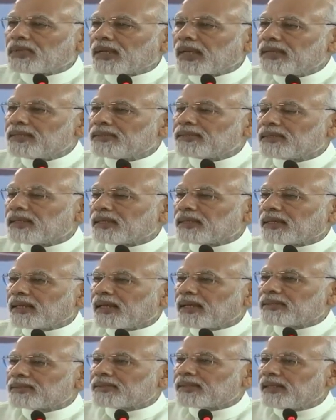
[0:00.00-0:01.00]
cancer
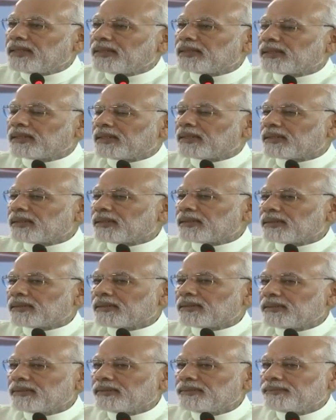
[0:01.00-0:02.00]
care
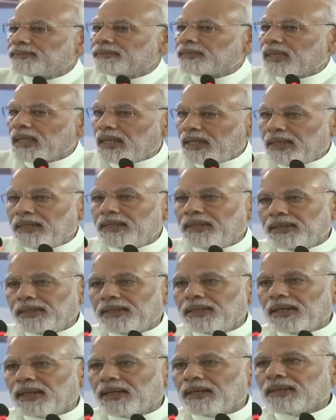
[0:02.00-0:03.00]
center in
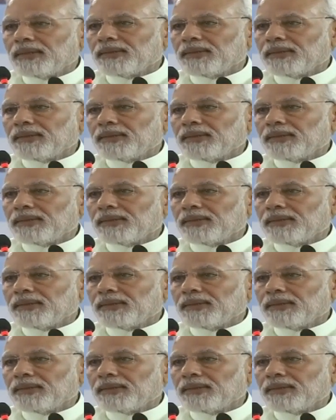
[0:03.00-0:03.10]
India.